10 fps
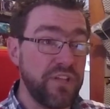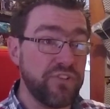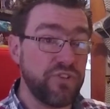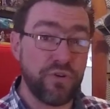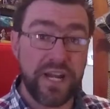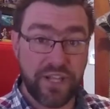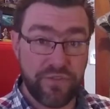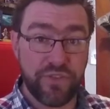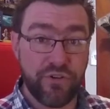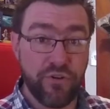trick
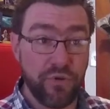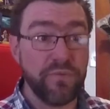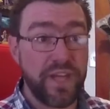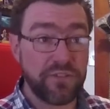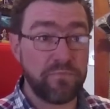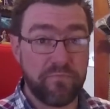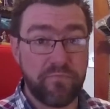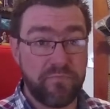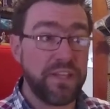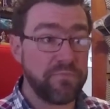the crew. That's
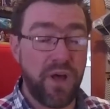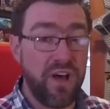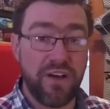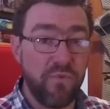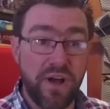part of why